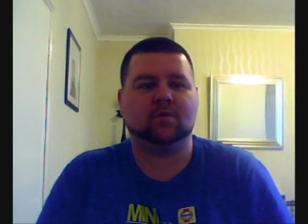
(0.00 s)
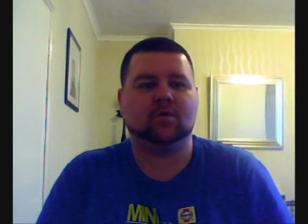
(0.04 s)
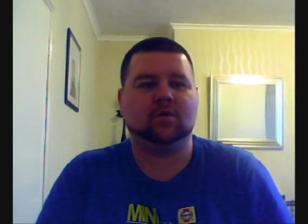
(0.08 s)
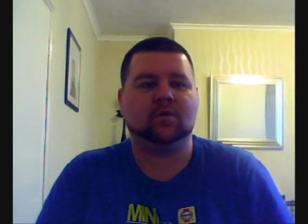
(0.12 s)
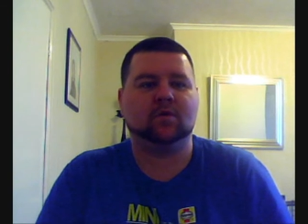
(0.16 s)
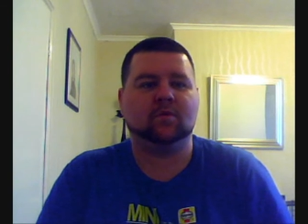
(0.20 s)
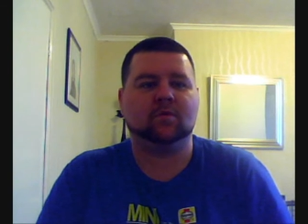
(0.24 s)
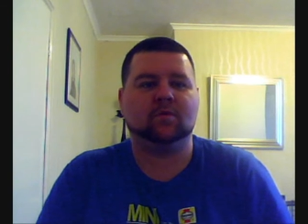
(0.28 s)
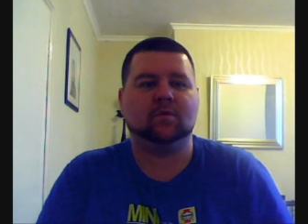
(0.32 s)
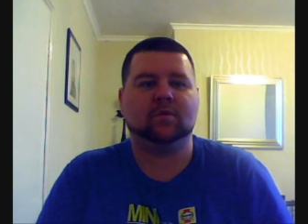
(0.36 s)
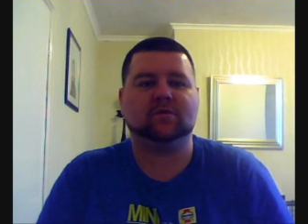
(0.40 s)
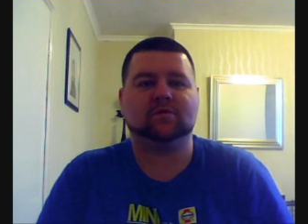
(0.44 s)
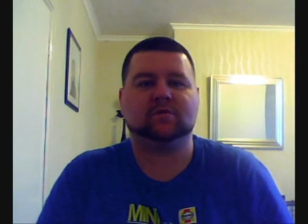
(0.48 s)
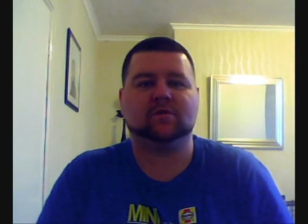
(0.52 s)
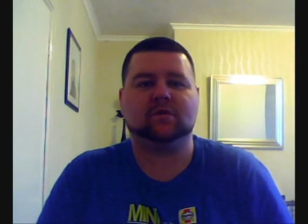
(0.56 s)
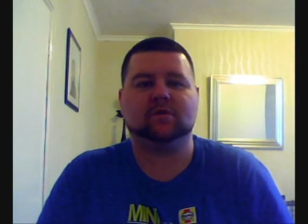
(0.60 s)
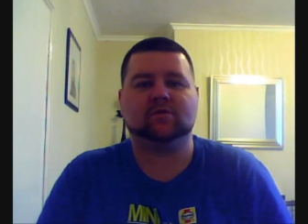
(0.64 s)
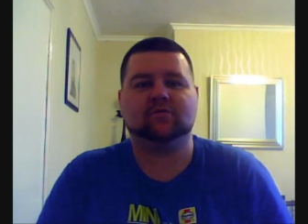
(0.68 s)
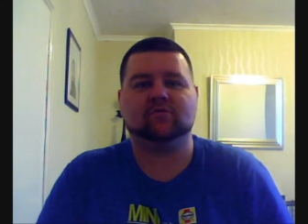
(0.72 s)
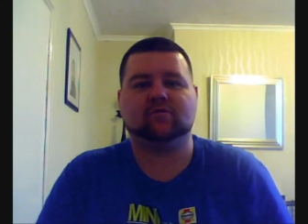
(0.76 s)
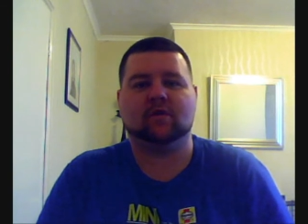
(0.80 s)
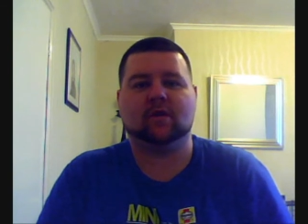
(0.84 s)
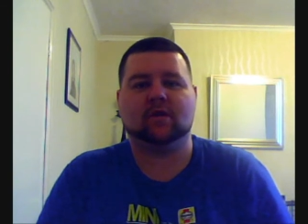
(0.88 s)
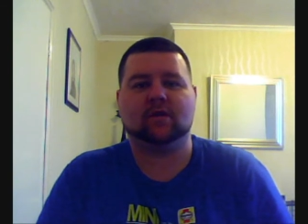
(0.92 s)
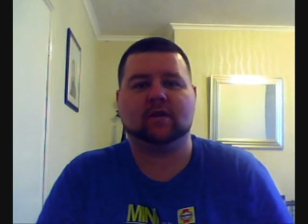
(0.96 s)
who was the
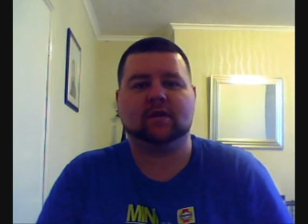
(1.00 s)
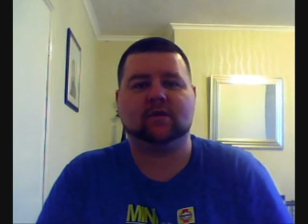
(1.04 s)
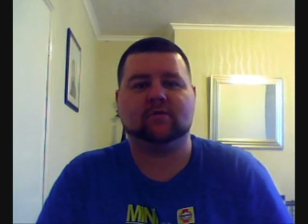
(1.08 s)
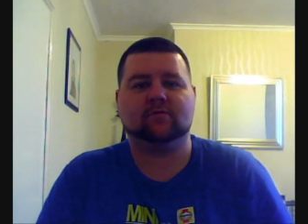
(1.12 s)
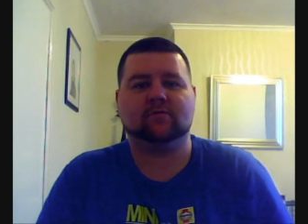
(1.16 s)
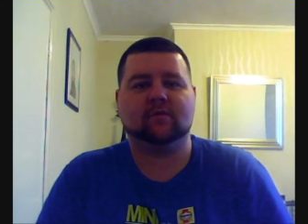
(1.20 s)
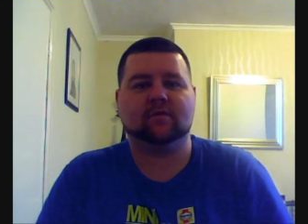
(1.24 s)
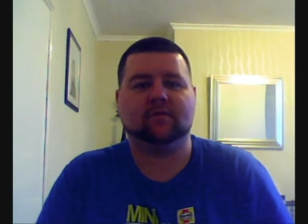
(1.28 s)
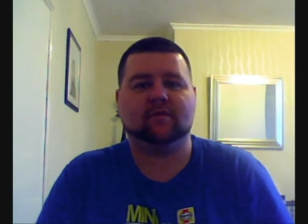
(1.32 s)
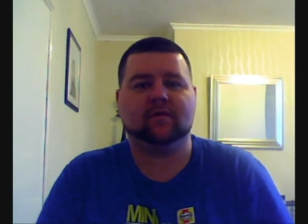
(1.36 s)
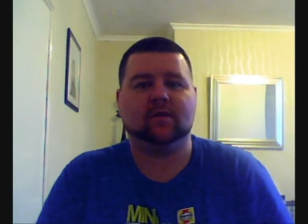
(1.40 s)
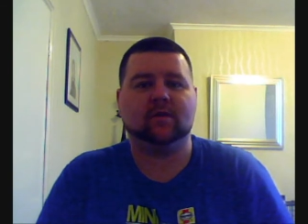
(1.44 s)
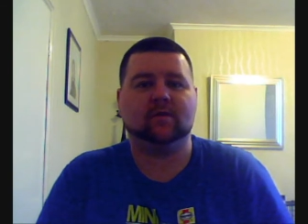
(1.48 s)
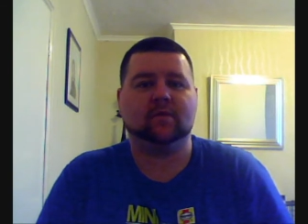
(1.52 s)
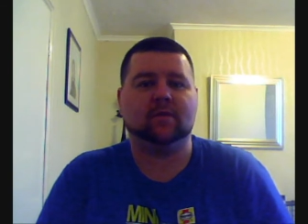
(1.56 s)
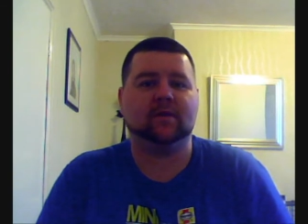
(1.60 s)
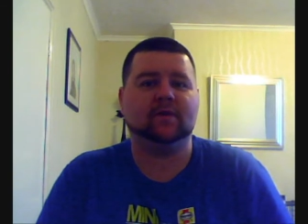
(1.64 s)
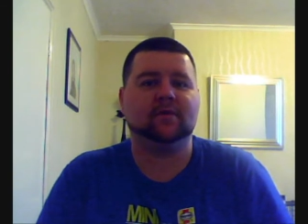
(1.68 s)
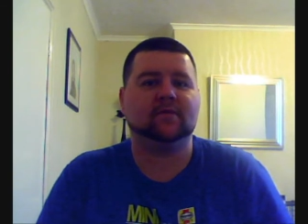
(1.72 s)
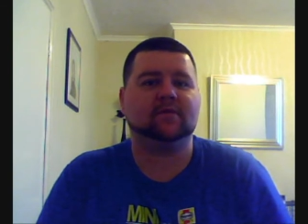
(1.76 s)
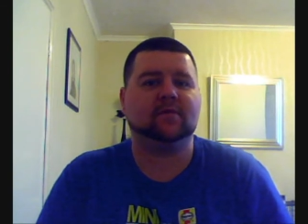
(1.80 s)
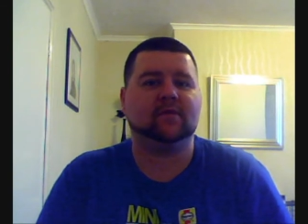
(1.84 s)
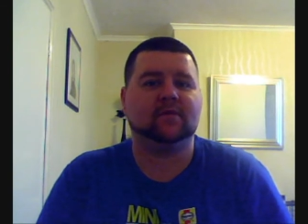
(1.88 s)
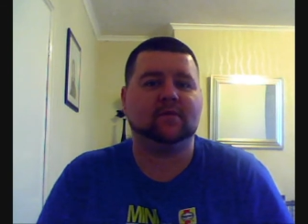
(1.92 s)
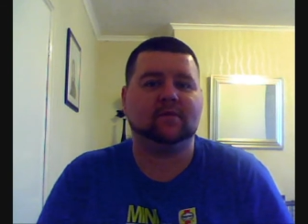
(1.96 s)
strongest
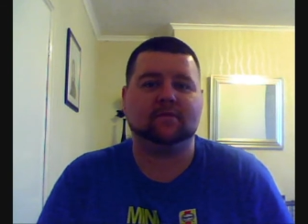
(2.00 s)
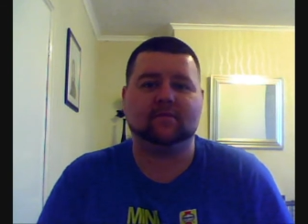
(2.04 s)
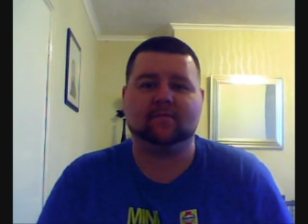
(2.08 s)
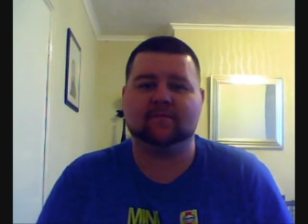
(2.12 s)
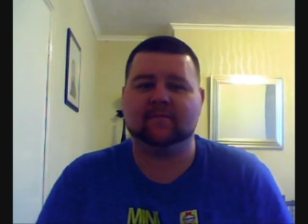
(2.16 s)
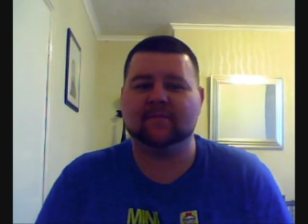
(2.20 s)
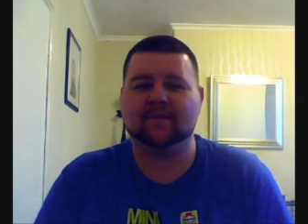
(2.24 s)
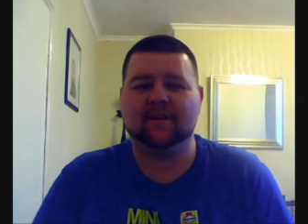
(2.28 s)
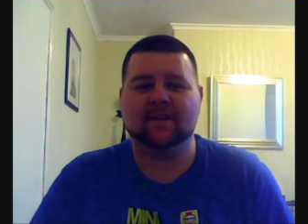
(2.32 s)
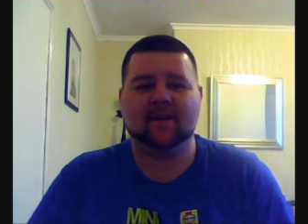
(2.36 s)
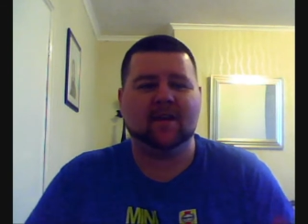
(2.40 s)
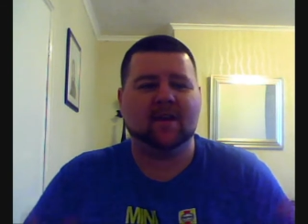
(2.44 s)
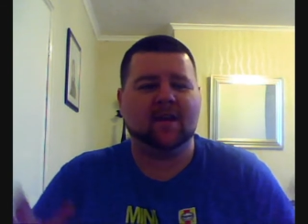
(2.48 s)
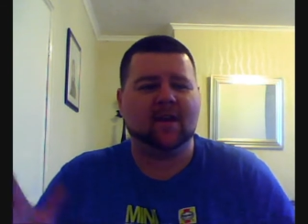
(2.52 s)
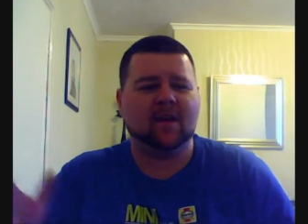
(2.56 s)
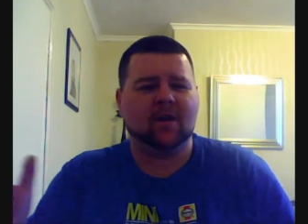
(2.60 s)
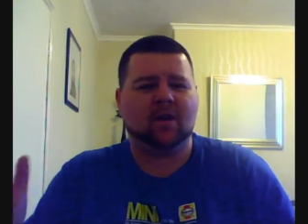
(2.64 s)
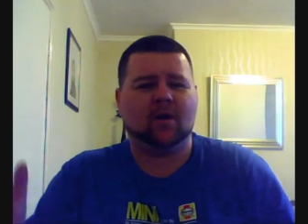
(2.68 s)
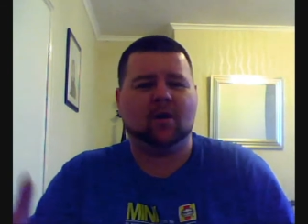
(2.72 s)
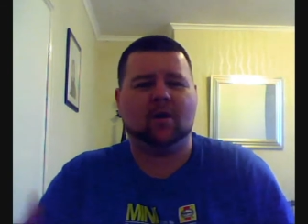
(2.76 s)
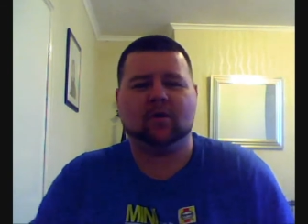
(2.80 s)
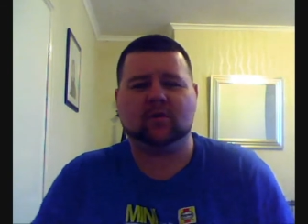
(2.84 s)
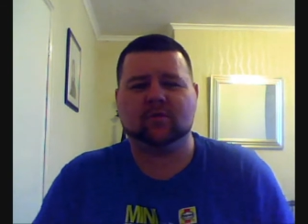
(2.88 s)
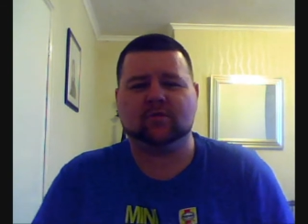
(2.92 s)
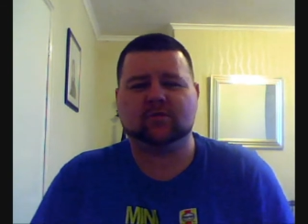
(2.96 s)
reviewers and
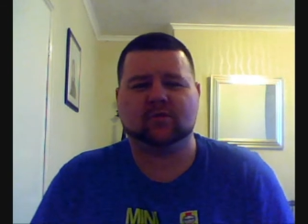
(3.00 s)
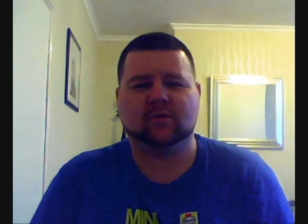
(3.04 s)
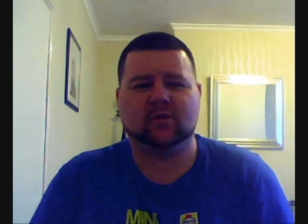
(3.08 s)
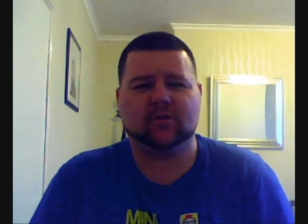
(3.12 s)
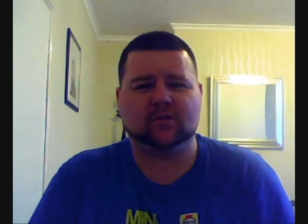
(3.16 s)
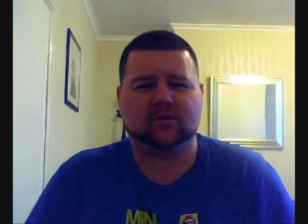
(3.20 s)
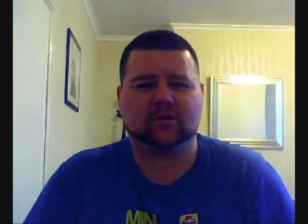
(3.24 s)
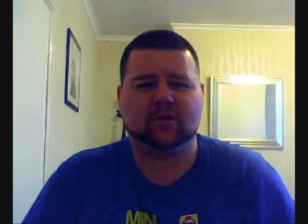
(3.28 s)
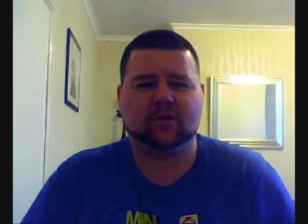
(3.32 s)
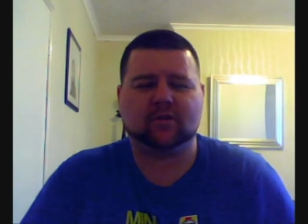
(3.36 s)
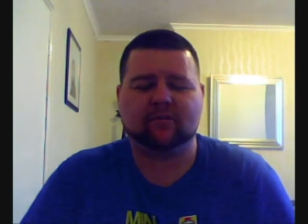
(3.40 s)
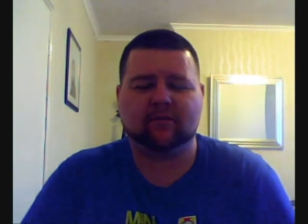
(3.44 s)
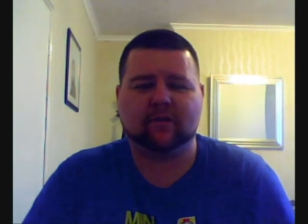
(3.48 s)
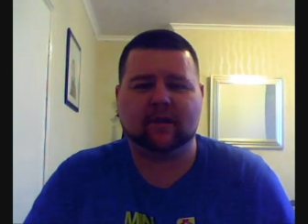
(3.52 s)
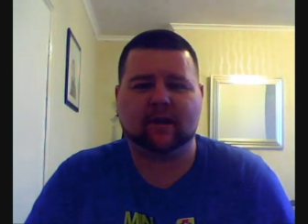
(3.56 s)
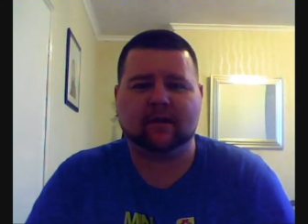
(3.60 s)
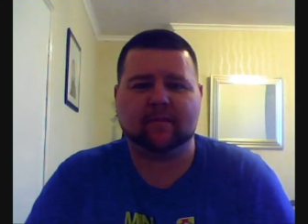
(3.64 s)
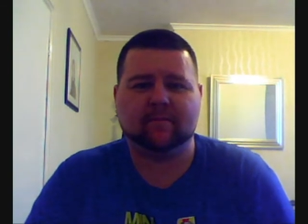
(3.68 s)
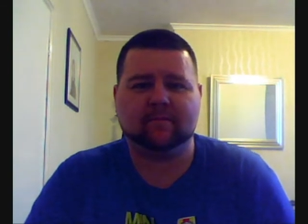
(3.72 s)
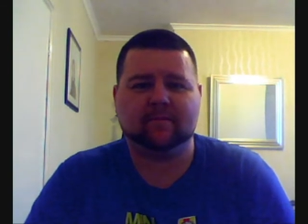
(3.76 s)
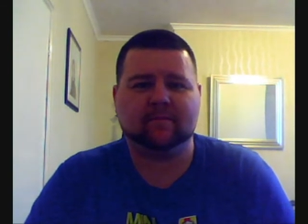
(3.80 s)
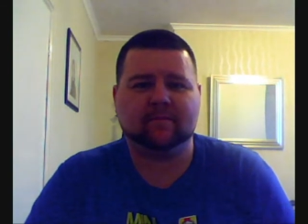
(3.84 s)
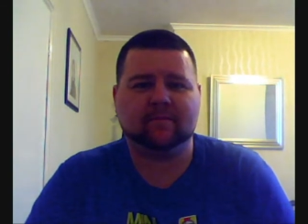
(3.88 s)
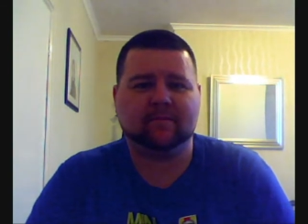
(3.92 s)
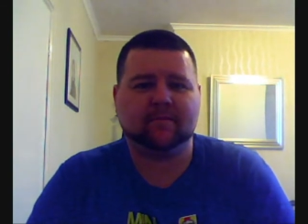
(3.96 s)
all sorts of crap
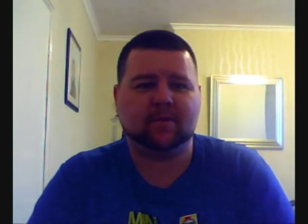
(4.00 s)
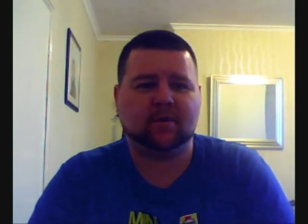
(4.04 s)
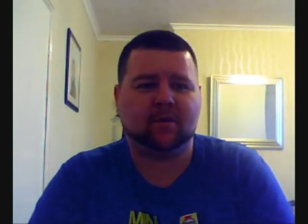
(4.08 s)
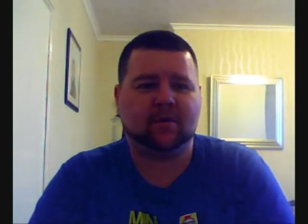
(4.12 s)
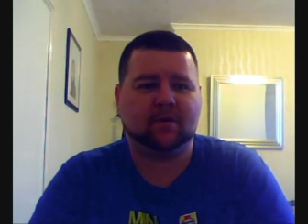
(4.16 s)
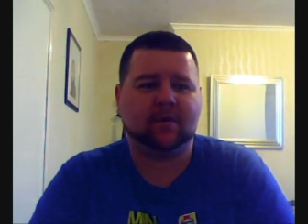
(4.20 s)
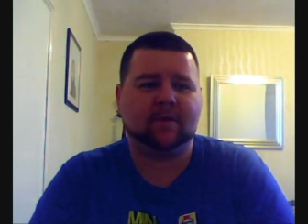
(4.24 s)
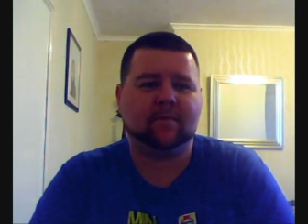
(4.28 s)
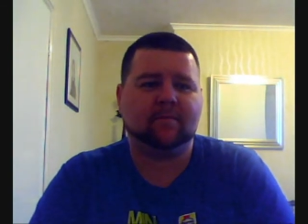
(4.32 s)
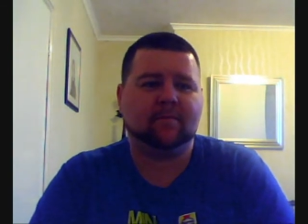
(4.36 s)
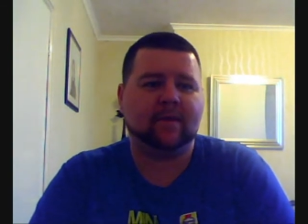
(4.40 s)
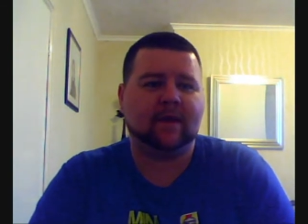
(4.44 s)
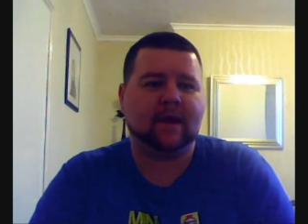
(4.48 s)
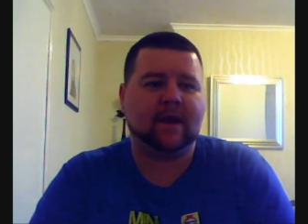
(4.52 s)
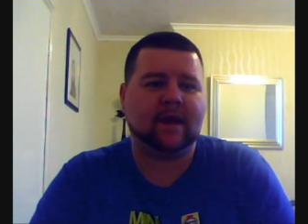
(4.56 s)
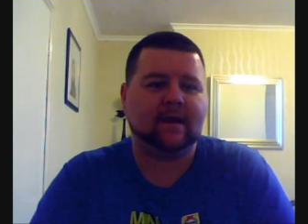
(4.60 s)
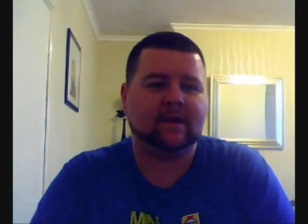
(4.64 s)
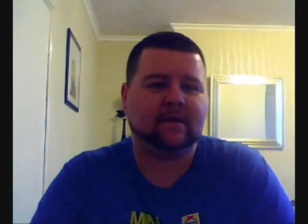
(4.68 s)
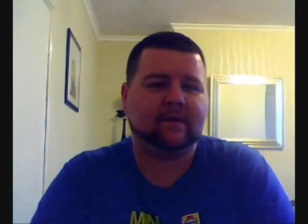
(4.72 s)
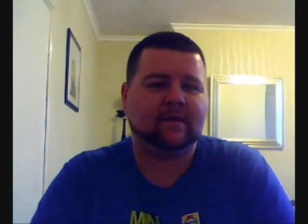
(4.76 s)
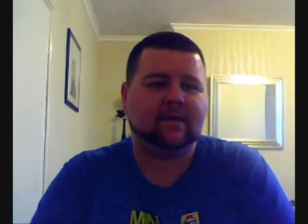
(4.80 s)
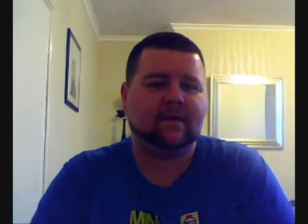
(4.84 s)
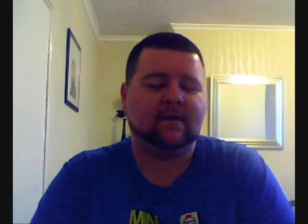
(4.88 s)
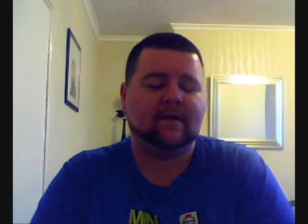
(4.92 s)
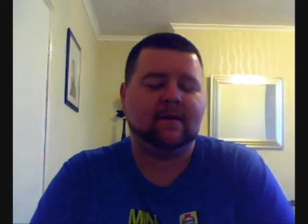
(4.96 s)
going in my
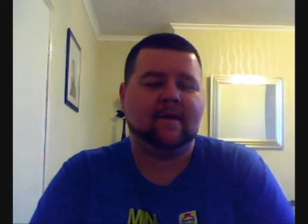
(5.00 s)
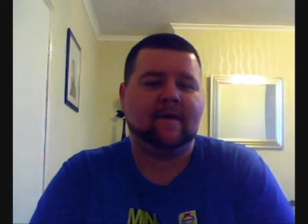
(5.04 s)
head.